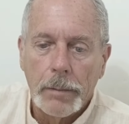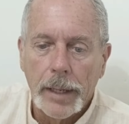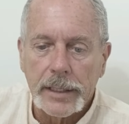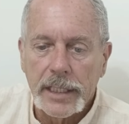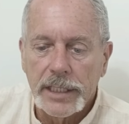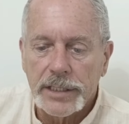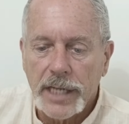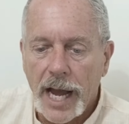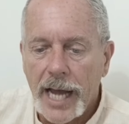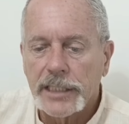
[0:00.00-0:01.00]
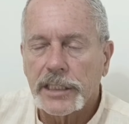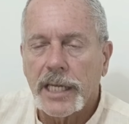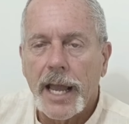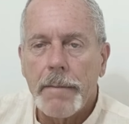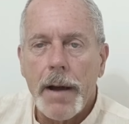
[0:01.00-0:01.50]
But these guys
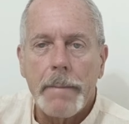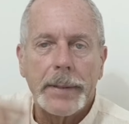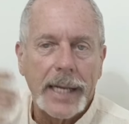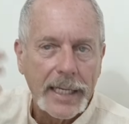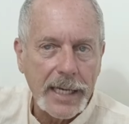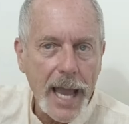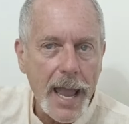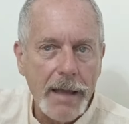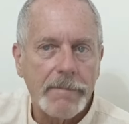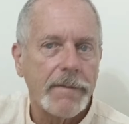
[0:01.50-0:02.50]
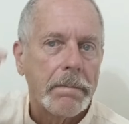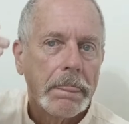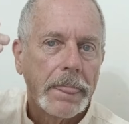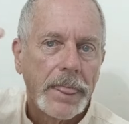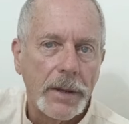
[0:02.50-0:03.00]
came up and they gave,
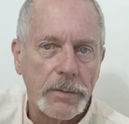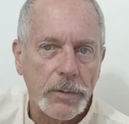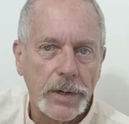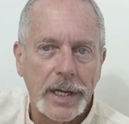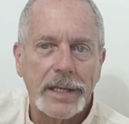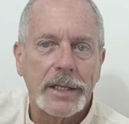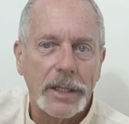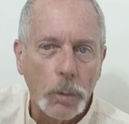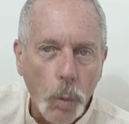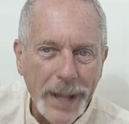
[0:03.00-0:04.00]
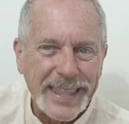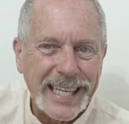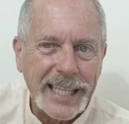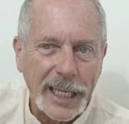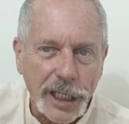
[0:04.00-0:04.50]
and the one
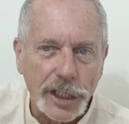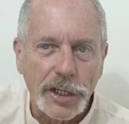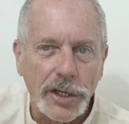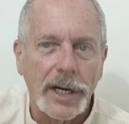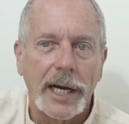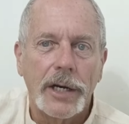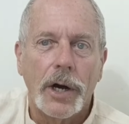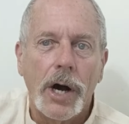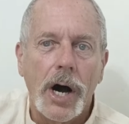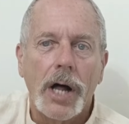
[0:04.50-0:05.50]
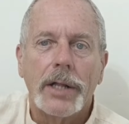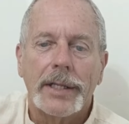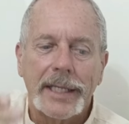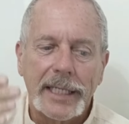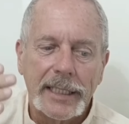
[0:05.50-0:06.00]
thing they concur on
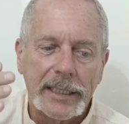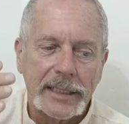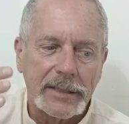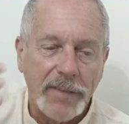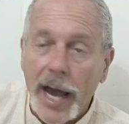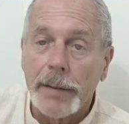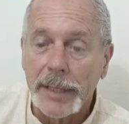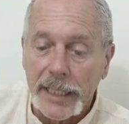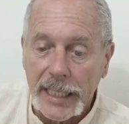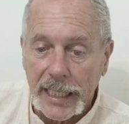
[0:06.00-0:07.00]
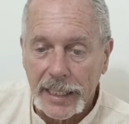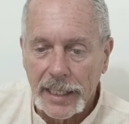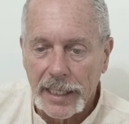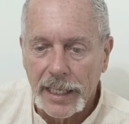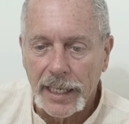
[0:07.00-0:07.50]
all is vitamin D.
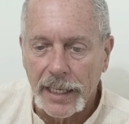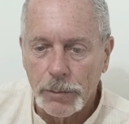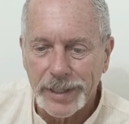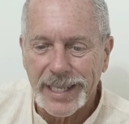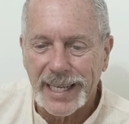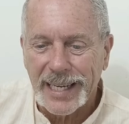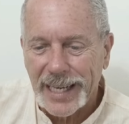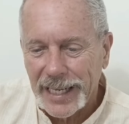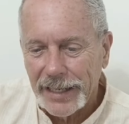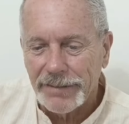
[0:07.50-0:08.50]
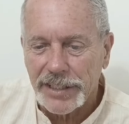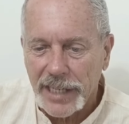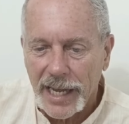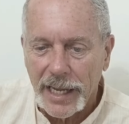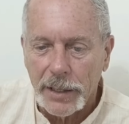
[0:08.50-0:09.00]
And what they kind of
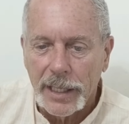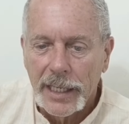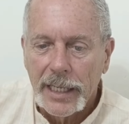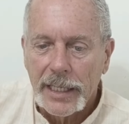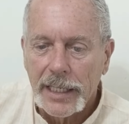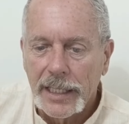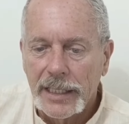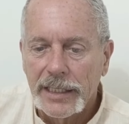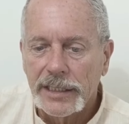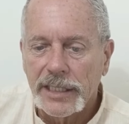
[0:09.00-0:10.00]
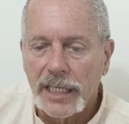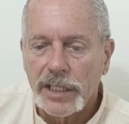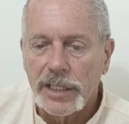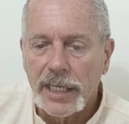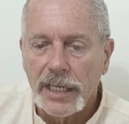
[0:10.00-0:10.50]
say is
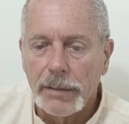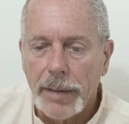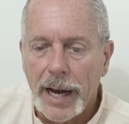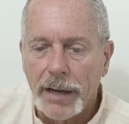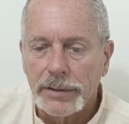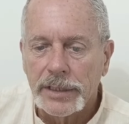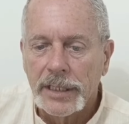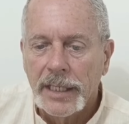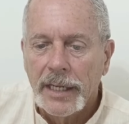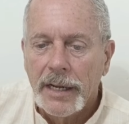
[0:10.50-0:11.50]
that you need about